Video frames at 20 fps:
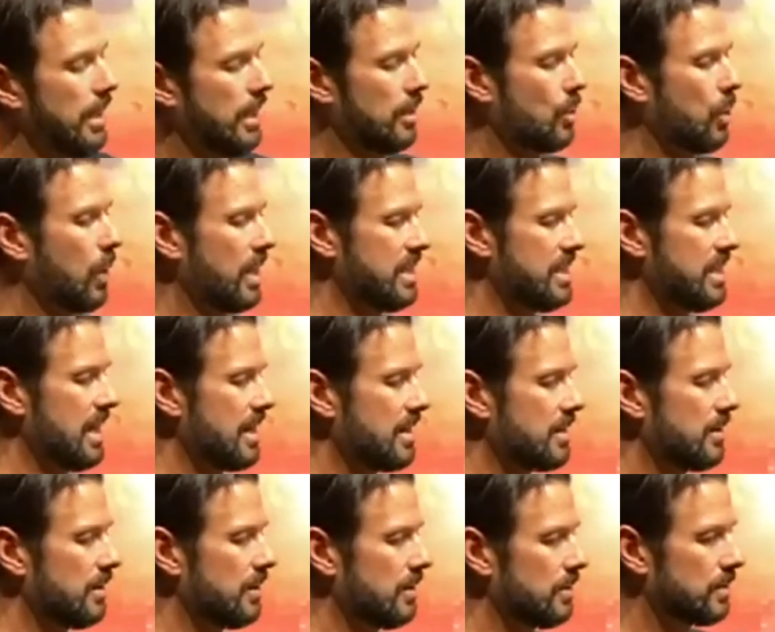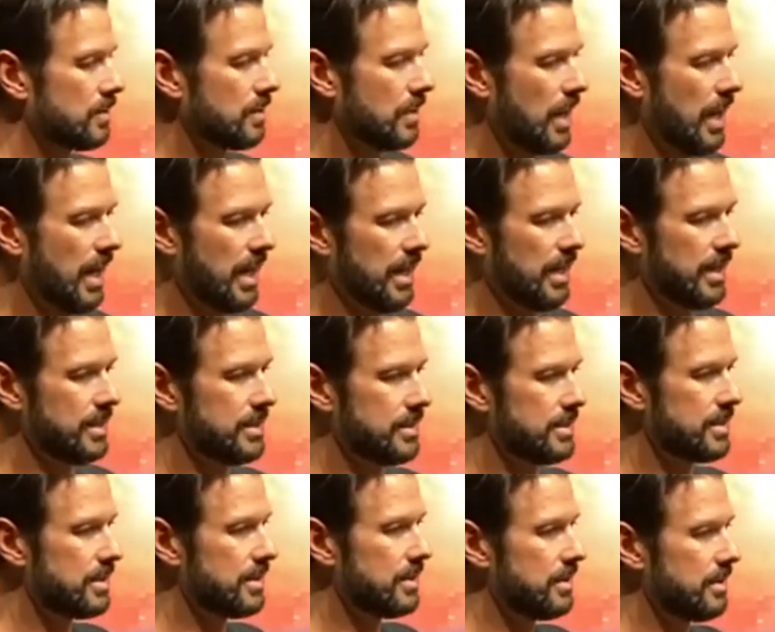quite narrow, and
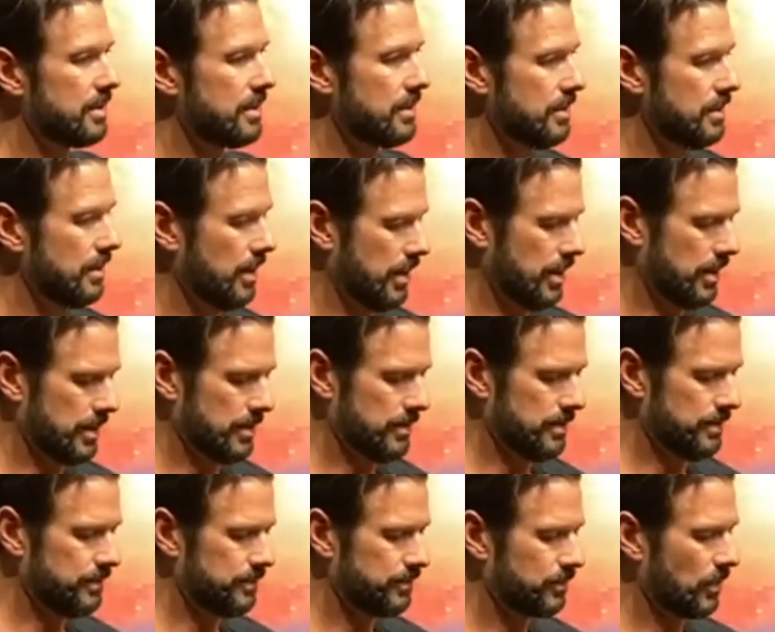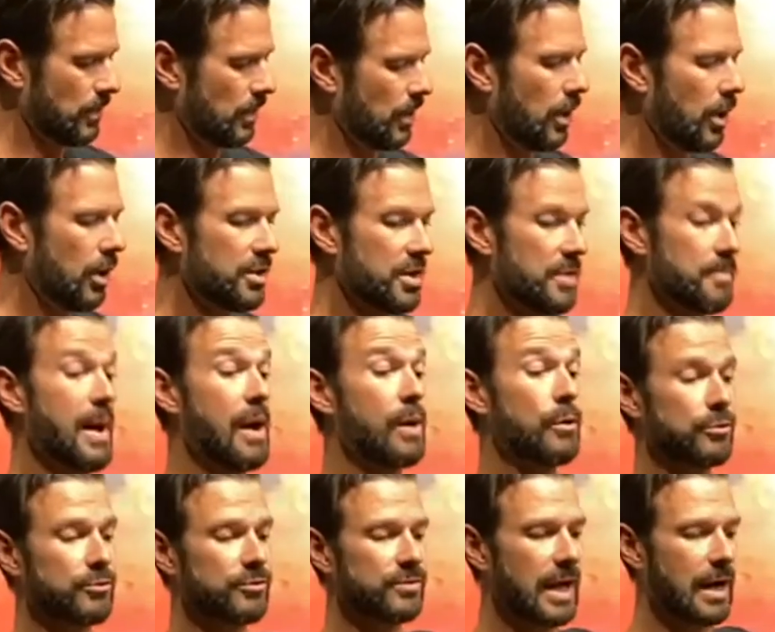all the mountain
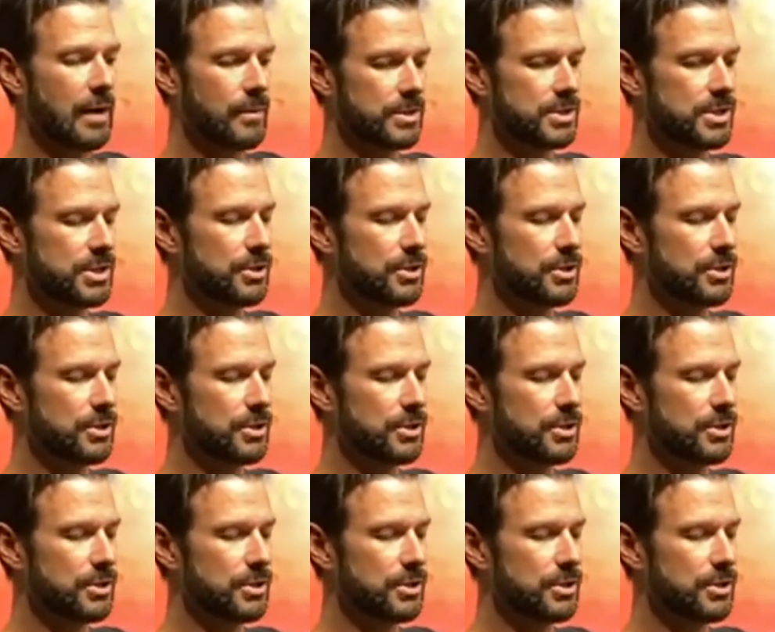flowers in the